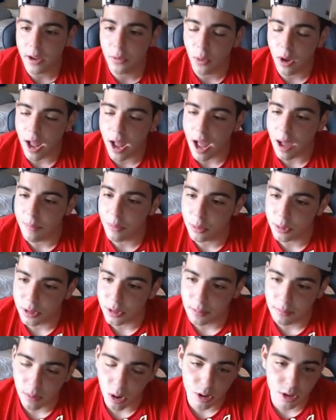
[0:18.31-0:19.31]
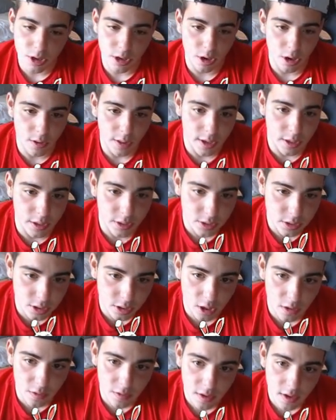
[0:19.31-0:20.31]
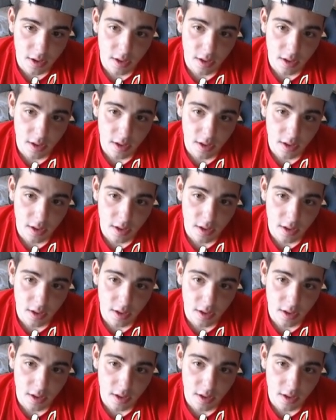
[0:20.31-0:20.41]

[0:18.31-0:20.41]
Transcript: what happened with the market, and all that good stuff.